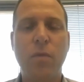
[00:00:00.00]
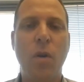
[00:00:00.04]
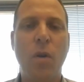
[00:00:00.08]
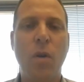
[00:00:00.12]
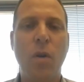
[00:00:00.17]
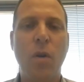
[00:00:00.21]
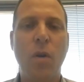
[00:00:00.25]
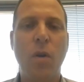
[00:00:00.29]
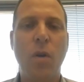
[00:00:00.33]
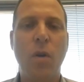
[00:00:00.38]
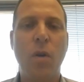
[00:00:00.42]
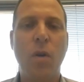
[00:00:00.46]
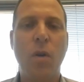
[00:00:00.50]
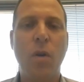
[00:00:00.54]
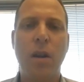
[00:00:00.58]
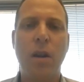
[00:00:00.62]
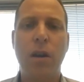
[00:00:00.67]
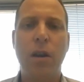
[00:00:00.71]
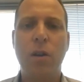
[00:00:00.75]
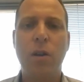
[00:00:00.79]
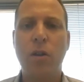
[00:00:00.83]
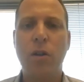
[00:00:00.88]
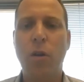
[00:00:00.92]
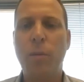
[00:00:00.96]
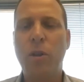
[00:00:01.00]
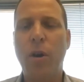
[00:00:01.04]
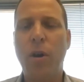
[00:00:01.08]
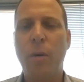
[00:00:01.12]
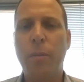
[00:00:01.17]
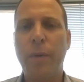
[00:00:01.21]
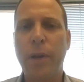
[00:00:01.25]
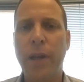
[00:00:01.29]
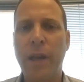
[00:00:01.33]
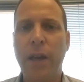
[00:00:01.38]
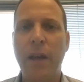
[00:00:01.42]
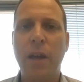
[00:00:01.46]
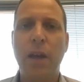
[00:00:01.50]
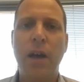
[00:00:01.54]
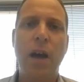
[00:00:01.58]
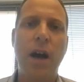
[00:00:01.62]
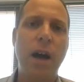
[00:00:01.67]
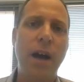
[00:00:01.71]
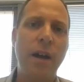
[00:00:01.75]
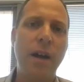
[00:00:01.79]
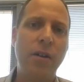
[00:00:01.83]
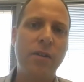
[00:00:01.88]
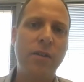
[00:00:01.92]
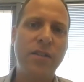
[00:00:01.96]
Okay, global company,
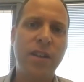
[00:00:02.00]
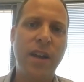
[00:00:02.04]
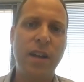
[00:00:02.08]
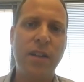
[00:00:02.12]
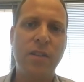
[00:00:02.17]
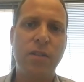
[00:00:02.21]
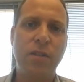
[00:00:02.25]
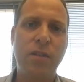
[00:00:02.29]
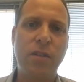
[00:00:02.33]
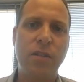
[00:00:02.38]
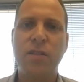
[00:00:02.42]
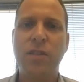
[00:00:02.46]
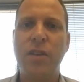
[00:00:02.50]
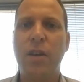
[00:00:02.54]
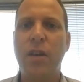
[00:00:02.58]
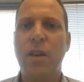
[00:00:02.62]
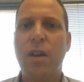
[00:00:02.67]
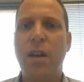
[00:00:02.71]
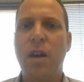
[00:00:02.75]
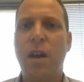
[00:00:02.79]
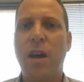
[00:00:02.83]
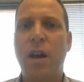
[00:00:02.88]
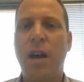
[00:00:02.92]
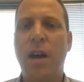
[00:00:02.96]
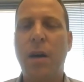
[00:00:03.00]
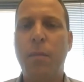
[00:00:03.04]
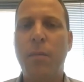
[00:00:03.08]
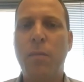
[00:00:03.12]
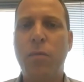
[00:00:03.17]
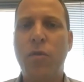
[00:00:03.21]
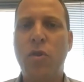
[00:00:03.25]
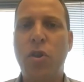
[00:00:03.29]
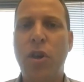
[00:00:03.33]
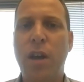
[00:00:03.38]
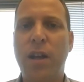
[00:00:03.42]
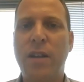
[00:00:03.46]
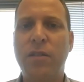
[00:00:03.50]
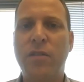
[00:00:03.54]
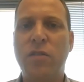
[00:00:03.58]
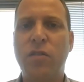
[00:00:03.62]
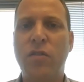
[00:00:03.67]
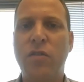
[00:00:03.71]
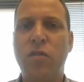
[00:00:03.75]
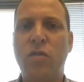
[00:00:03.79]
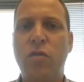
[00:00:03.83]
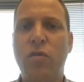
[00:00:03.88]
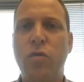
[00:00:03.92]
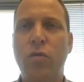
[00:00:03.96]
higher standards,
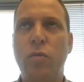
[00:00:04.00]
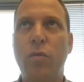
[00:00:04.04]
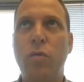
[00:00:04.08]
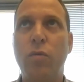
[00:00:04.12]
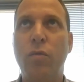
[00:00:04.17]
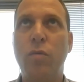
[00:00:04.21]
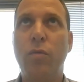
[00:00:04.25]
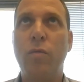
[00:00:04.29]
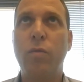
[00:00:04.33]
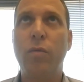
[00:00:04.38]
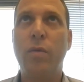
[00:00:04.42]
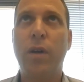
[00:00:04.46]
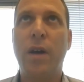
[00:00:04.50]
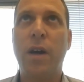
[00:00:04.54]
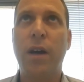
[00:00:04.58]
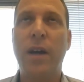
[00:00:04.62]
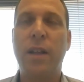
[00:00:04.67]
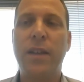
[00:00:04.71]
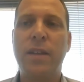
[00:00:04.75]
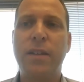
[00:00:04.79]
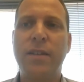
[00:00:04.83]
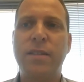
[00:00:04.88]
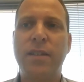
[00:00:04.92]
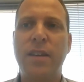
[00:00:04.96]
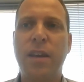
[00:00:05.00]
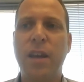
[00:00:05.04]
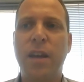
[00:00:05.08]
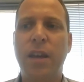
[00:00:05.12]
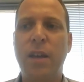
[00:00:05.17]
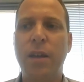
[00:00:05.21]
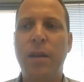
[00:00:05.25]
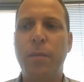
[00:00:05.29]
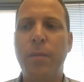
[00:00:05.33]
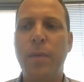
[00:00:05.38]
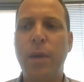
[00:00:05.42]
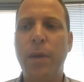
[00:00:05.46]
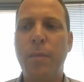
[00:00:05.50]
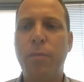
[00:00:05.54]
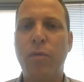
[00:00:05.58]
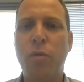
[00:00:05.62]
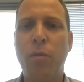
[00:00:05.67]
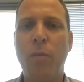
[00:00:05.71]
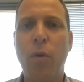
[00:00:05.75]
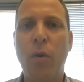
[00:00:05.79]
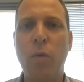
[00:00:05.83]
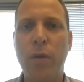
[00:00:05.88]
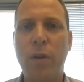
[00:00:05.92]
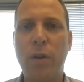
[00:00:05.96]
chance to, let's say, be
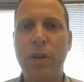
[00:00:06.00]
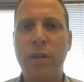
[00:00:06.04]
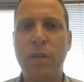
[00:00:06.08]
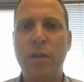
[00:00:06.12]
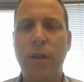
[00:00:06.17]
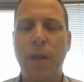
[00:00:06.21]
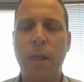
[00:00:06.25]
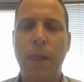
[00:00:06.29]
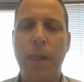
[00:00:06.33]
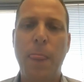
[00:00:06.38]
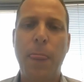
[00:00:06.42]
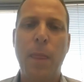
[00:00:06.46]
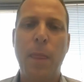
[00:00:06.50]
promoted.